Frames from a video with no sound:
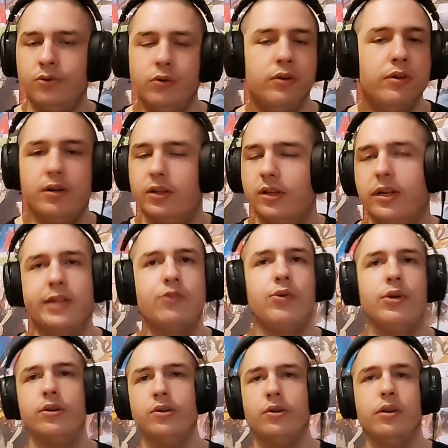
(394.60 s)
her own, like
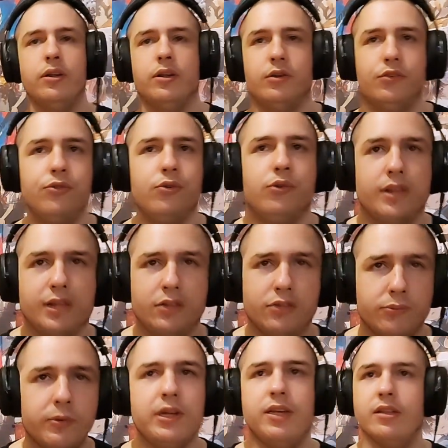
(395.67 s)
doing a solo
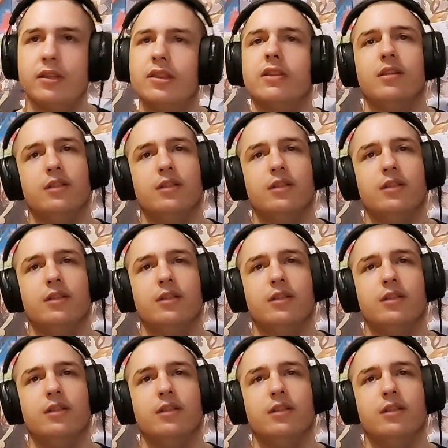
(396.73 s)
dance ballet.